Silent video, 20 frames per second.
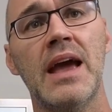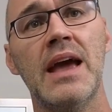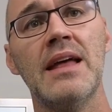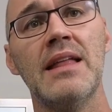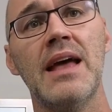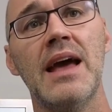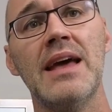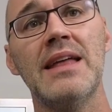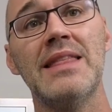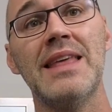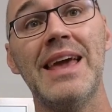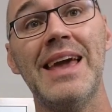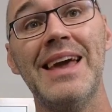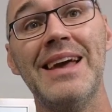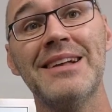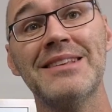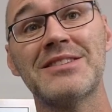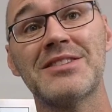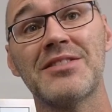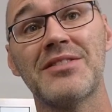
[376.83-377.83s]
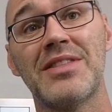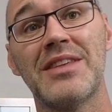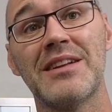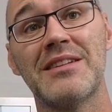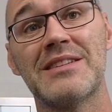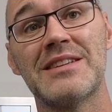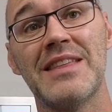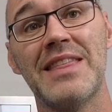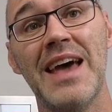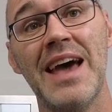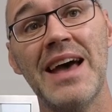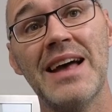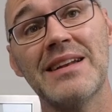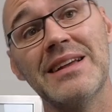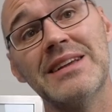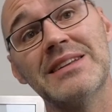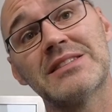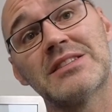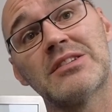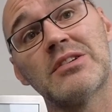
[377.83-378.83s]
And the answer to
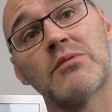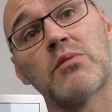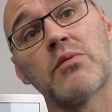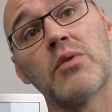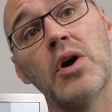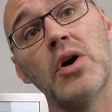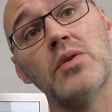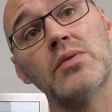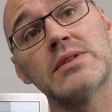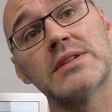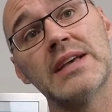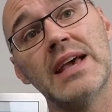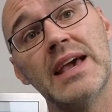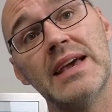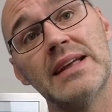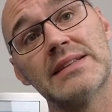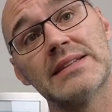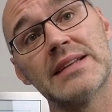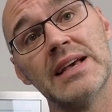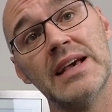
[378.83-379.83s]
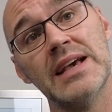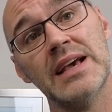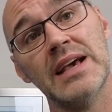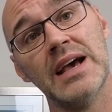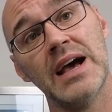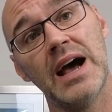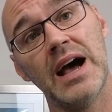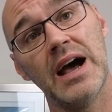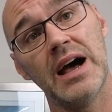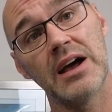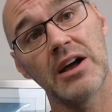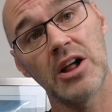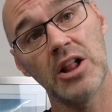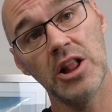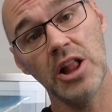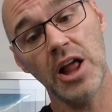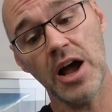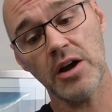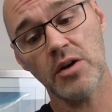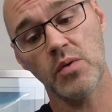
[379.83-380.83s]
that is to rotate
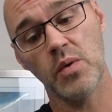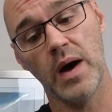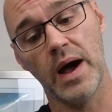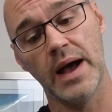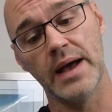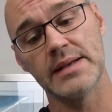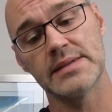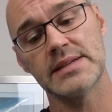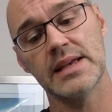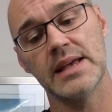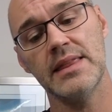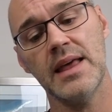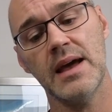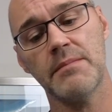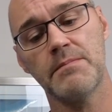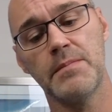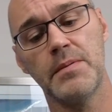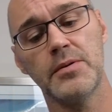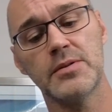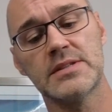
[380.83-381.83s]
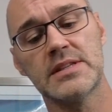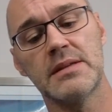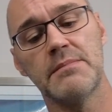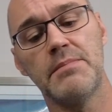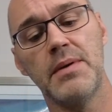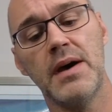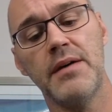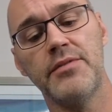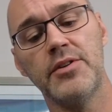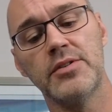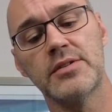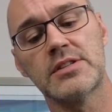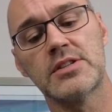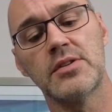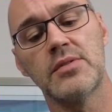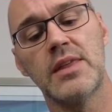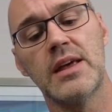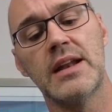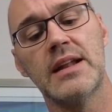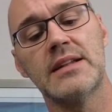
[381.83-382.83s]
clockwise. And that puts the bevel
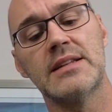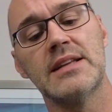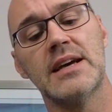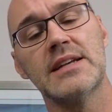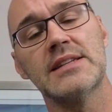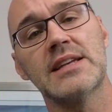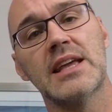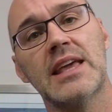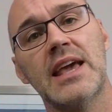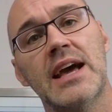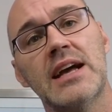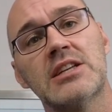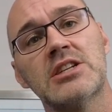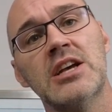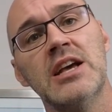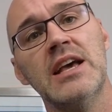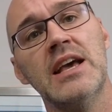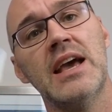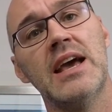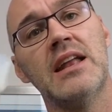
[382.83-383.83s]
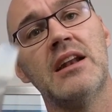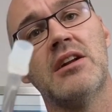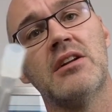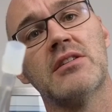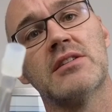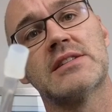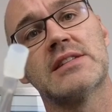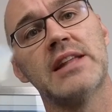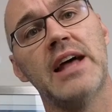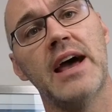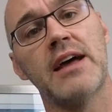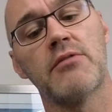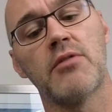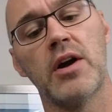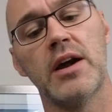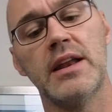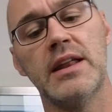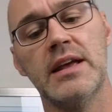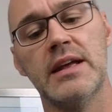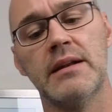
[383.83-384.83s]
so that it doesn't catch and it'll slide
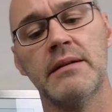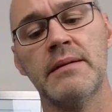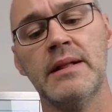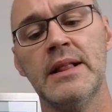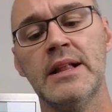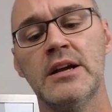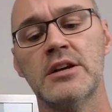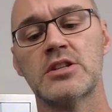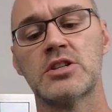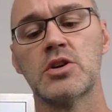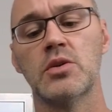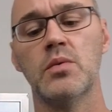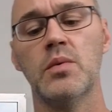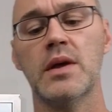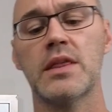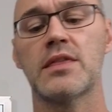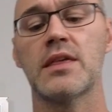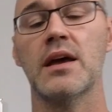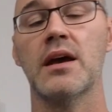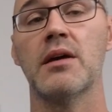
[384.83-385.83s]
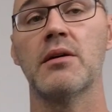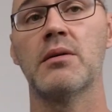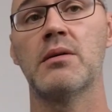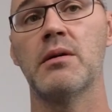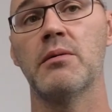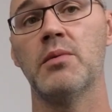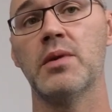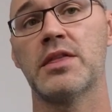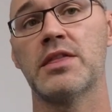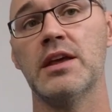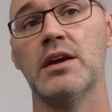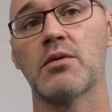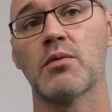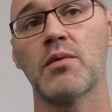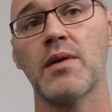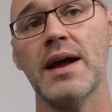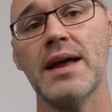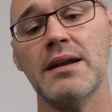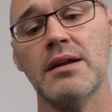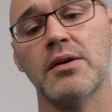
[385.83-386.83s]
right in. So with the
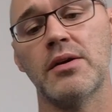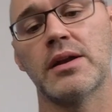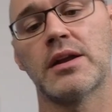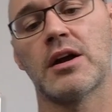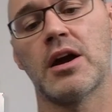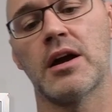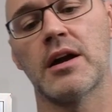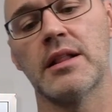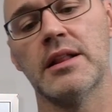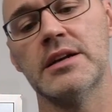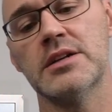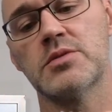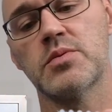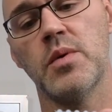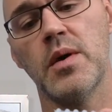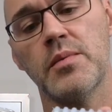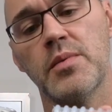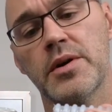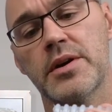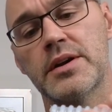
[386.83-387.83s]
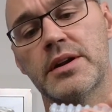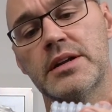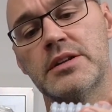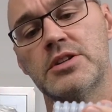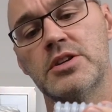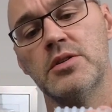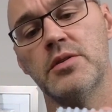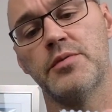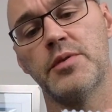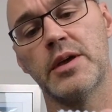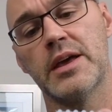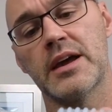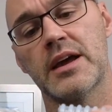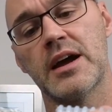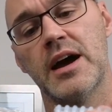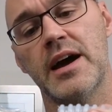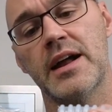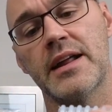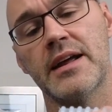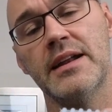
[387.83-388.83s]
arytenoid cartilage, what we're gonna do if we get
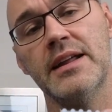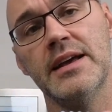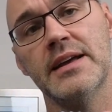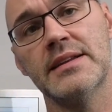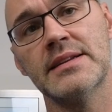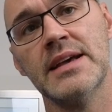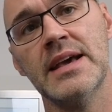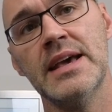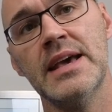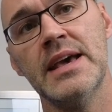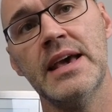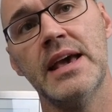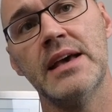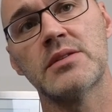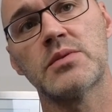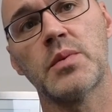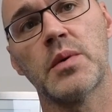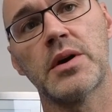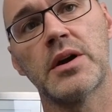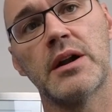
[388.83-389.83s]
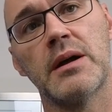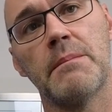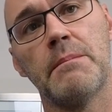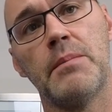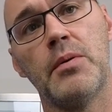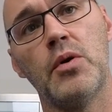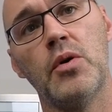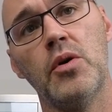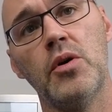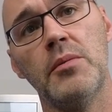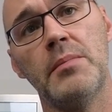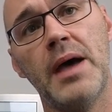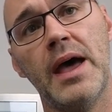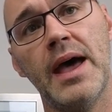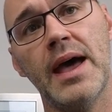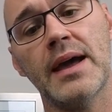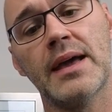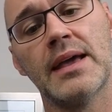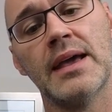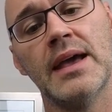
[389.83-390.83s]
caught on it is we're gonna pull
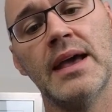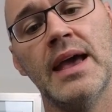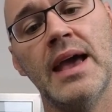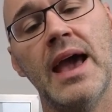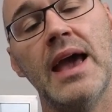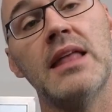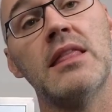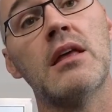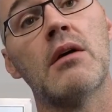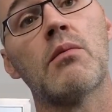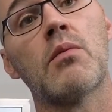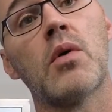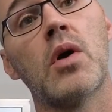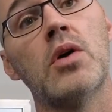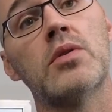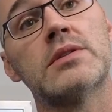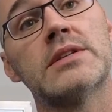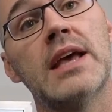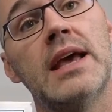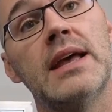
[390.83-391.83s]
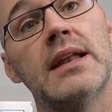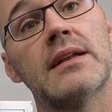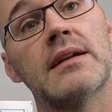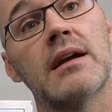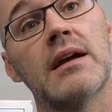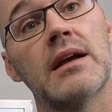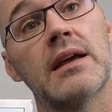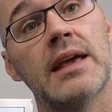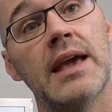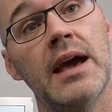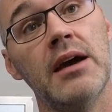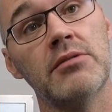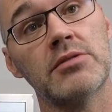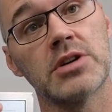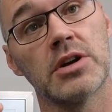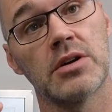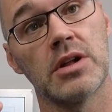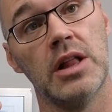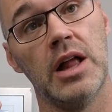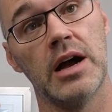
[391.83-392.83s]
back and then rotate
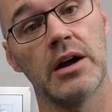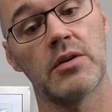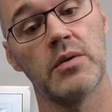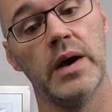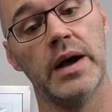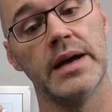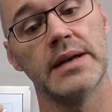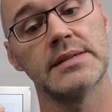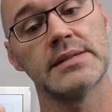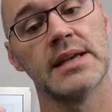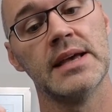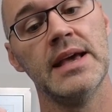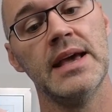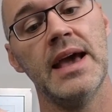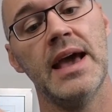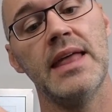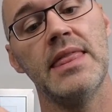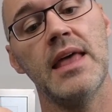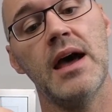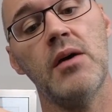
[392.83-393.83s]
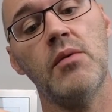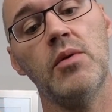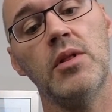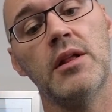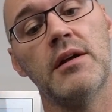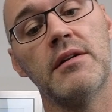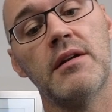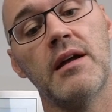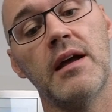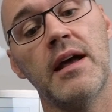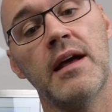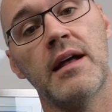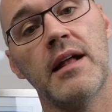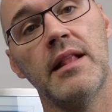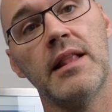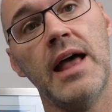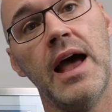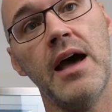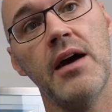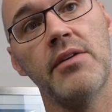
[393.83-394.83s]
counterclockwise. And that will
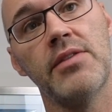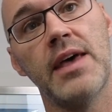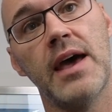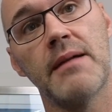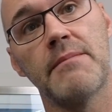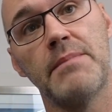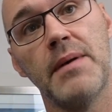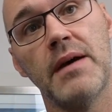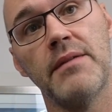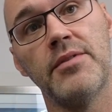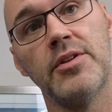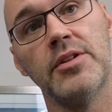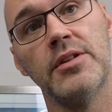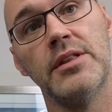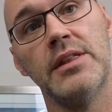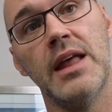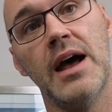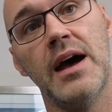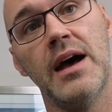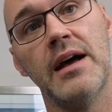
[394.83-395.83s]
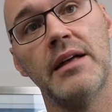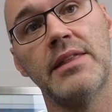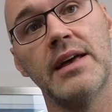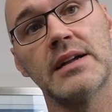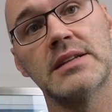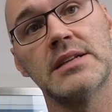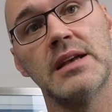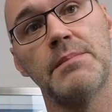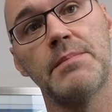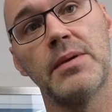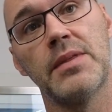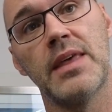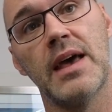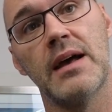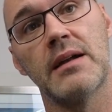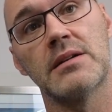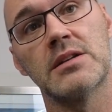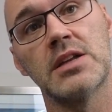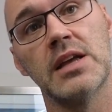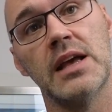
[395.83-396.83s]
allow that bevel, that tip of
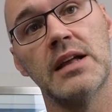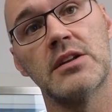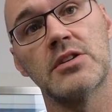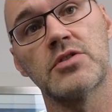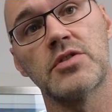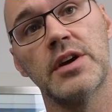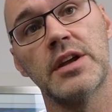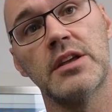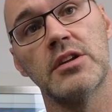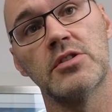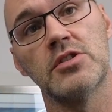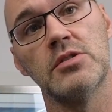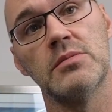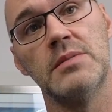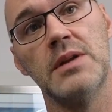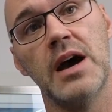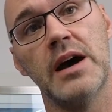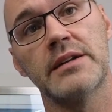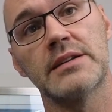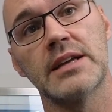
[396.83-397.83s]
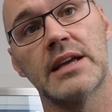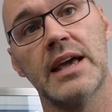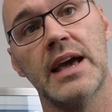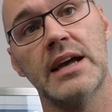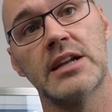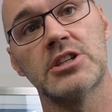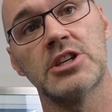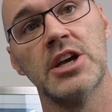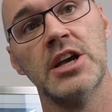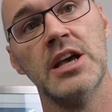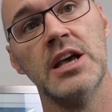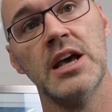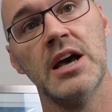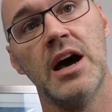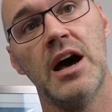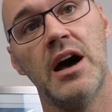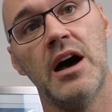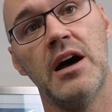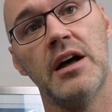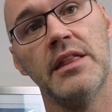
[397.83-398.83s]
that endotracheal tube not to catch
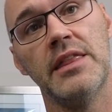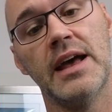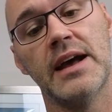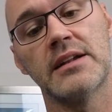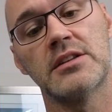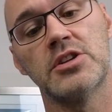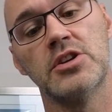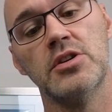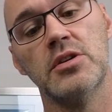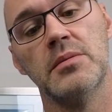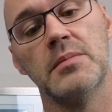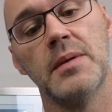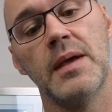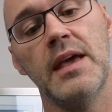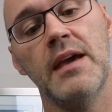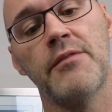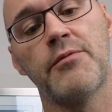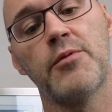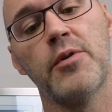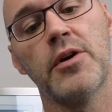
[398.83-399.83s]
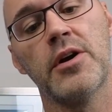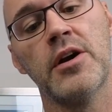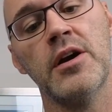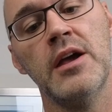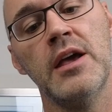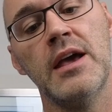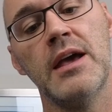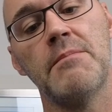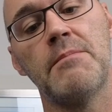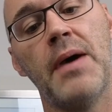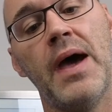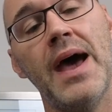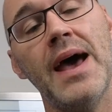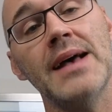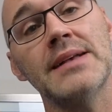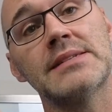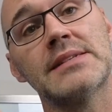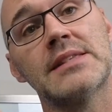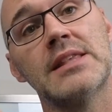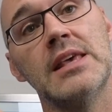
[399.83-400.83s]
on that tube. If we're
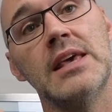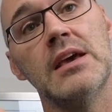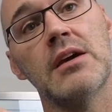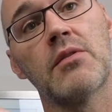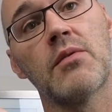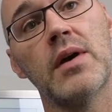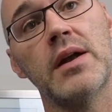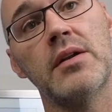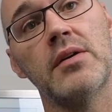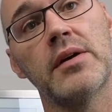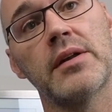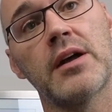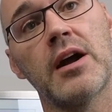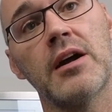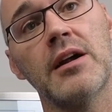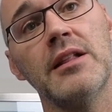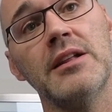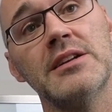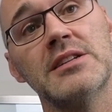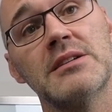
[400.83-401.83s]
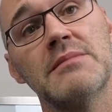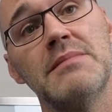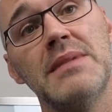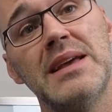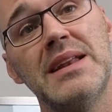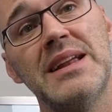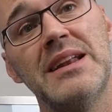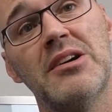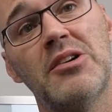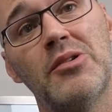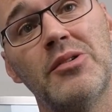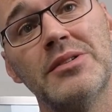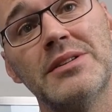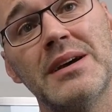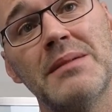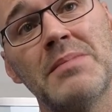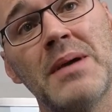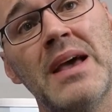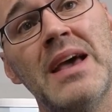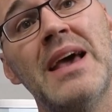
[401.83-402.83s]
past the arytenoid cartilage and meeting
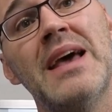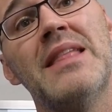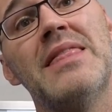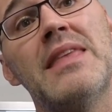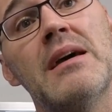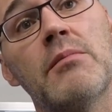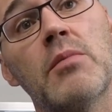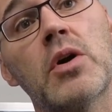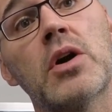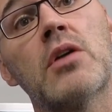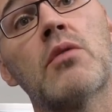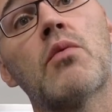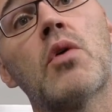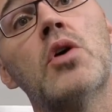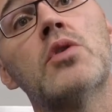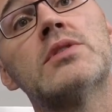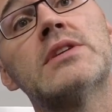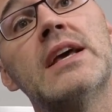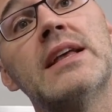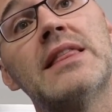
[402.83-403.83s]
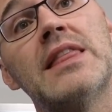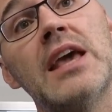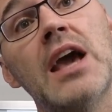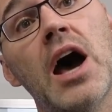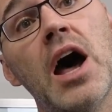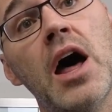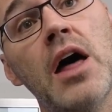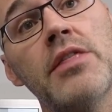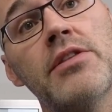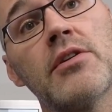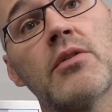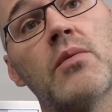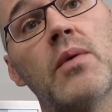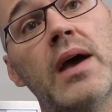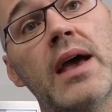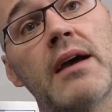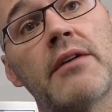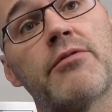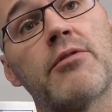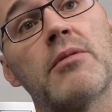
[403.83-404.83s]
holdup, then we're gonna rotate the other
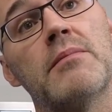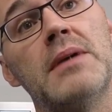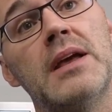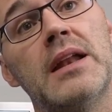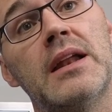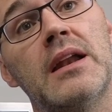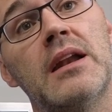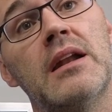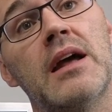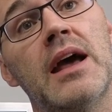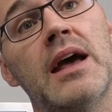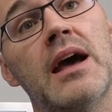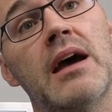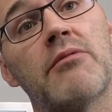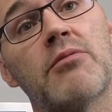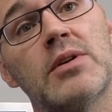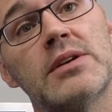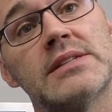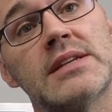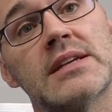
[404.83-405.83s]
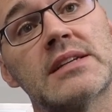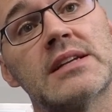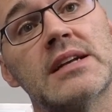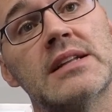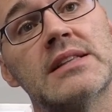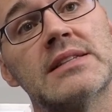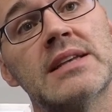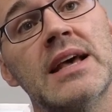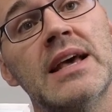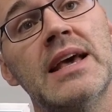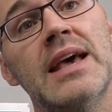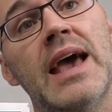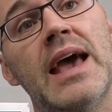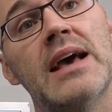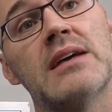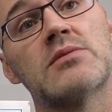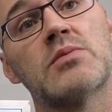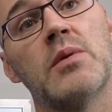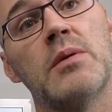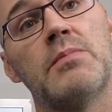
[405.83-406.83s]
way if we're meeting resistance
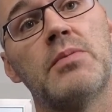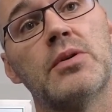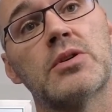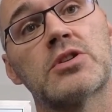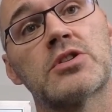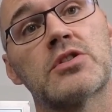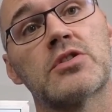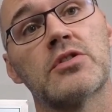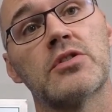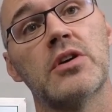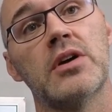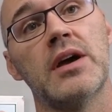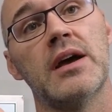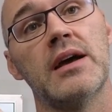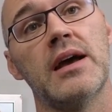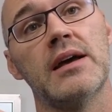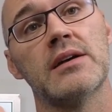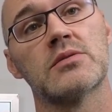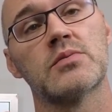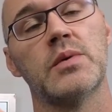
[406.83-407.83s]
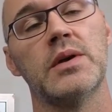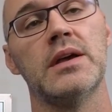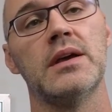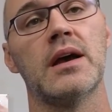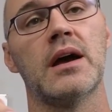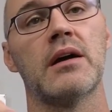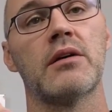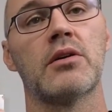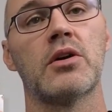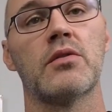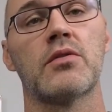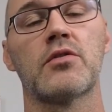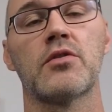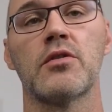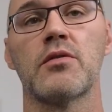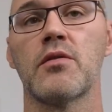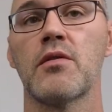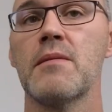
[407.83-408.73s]
as we push through, as we go through.